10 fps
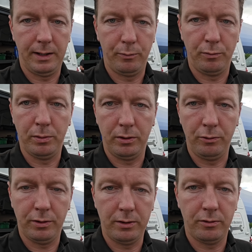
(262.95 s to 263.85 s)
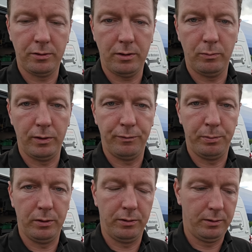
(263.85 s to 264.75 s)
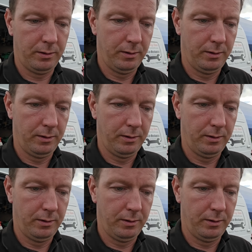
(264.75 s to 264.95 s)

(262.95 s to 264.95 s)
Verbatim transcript: Uh, we've put new sensors on, we've put